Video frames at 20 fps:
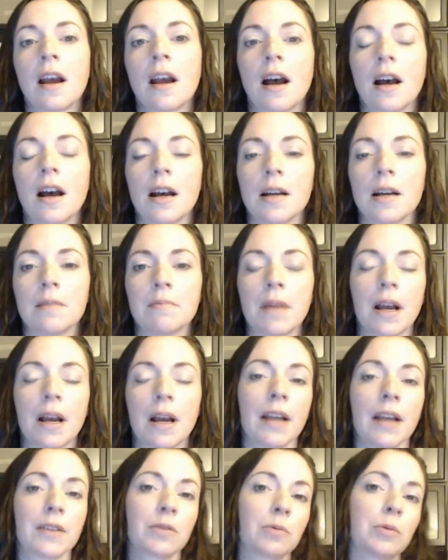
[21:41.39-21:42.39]
a
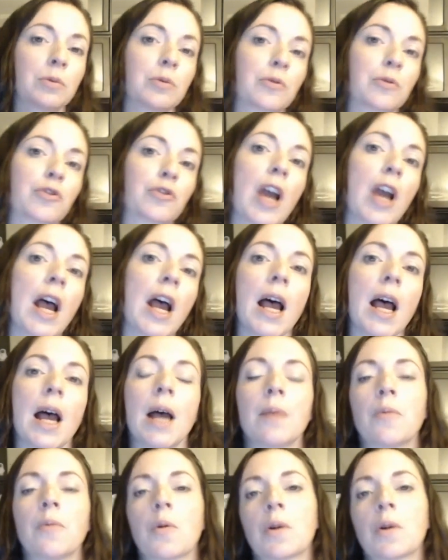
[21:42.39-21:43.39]
high school
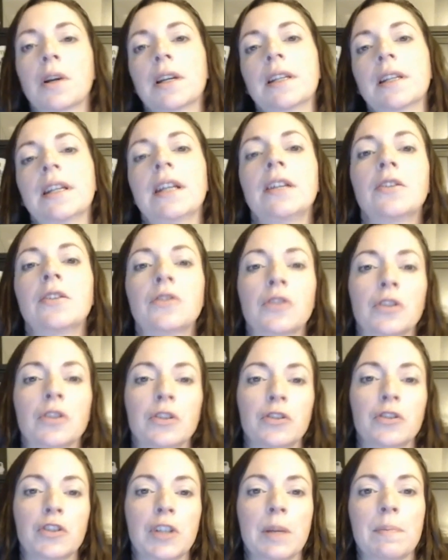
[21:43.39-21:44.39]
job or an
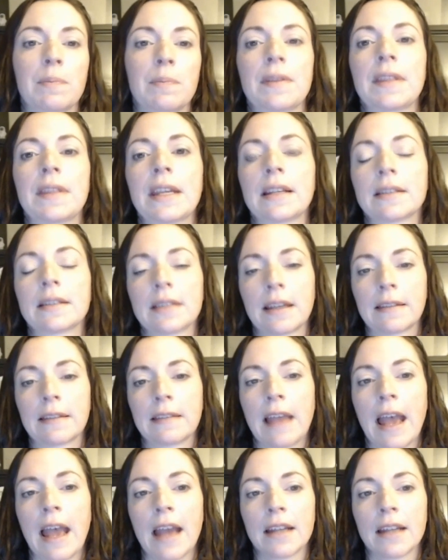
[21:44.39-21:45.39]
internship and things like
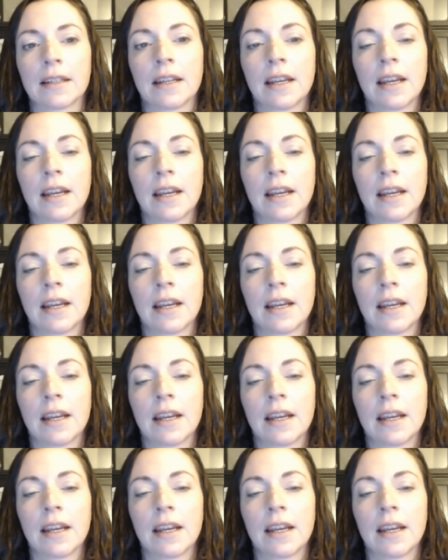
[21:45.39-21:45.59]
that.